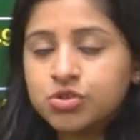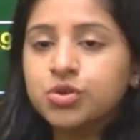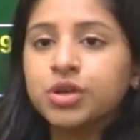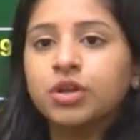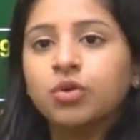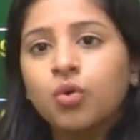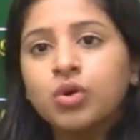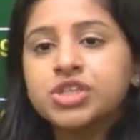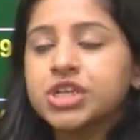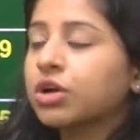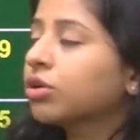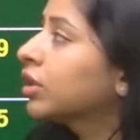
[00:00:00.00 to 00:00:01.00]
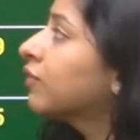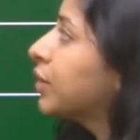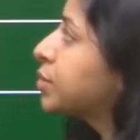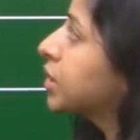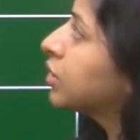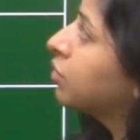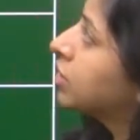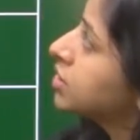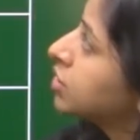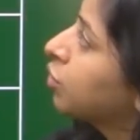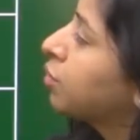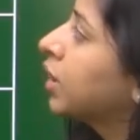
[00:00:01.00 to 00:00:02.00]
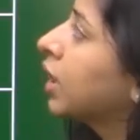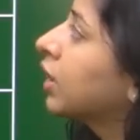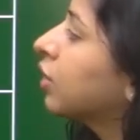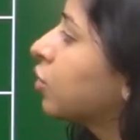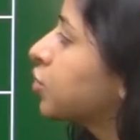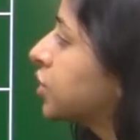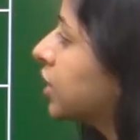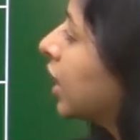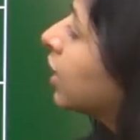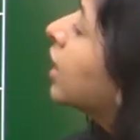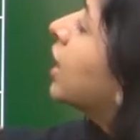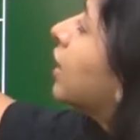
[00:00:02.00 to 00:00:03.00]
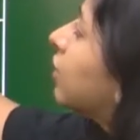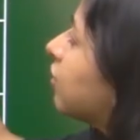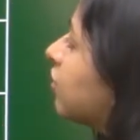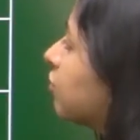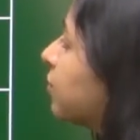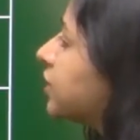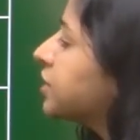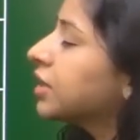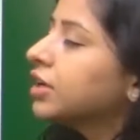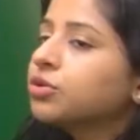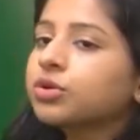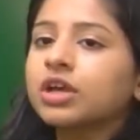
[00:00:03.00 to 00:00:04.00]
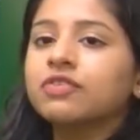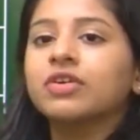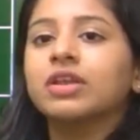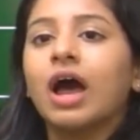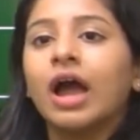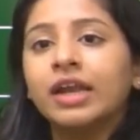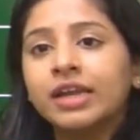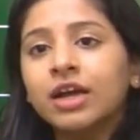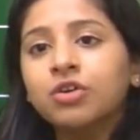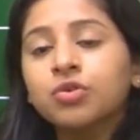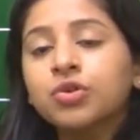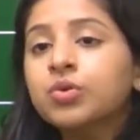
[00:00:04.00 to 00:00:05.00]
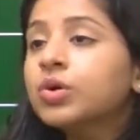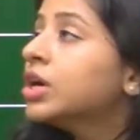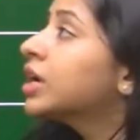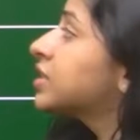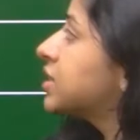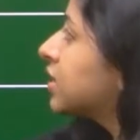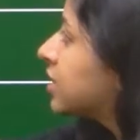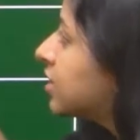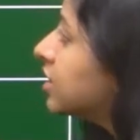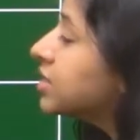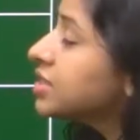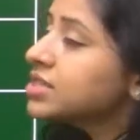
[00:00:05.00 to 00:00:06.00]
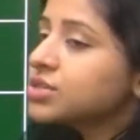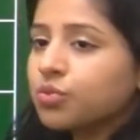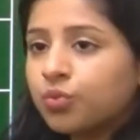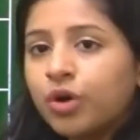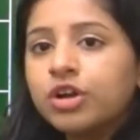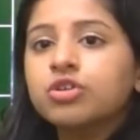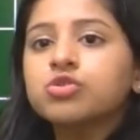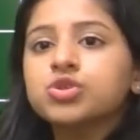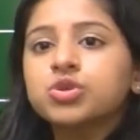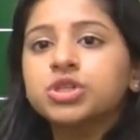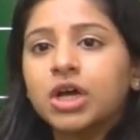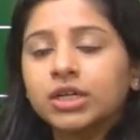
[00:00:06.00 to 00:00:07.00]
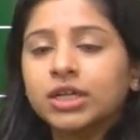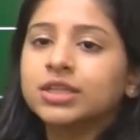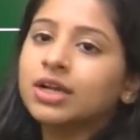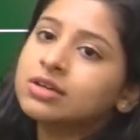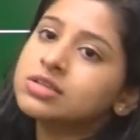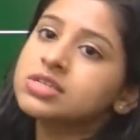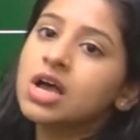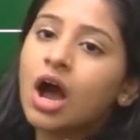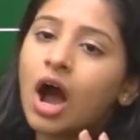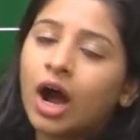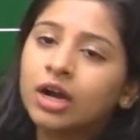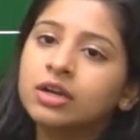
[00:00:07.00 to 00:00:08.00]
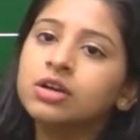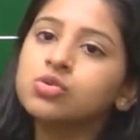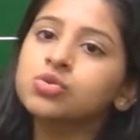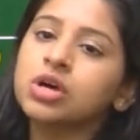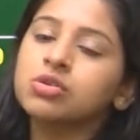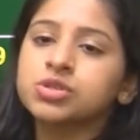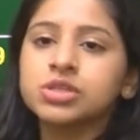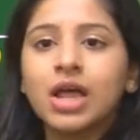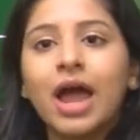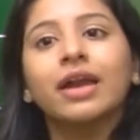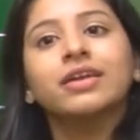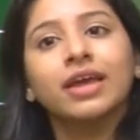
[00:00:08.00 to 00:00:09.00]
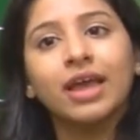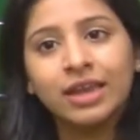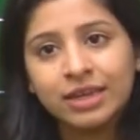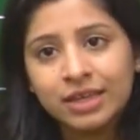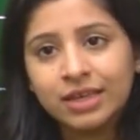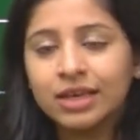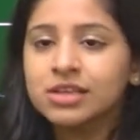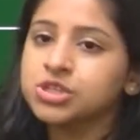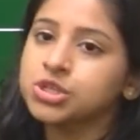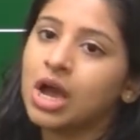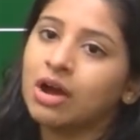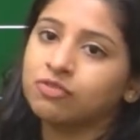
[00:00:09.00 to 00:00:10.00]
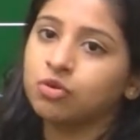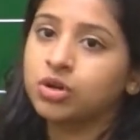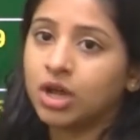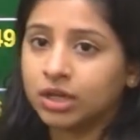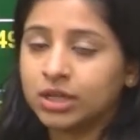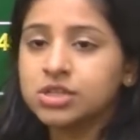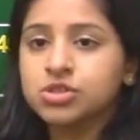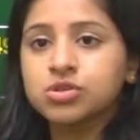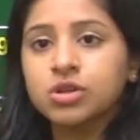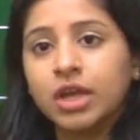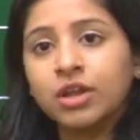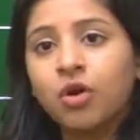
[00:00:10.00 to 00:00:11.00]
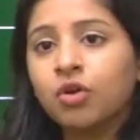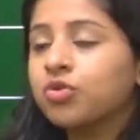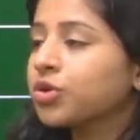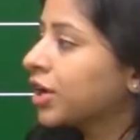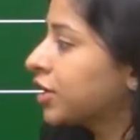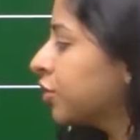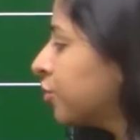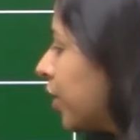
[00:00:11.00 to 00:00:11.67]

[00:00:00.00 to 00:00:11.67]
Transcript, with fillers: You can go and check on the website what is the opening and the closing rank. This is basically to give an idea to you. So this is what you should target, that is under 2000 at any case you have to target in order to get into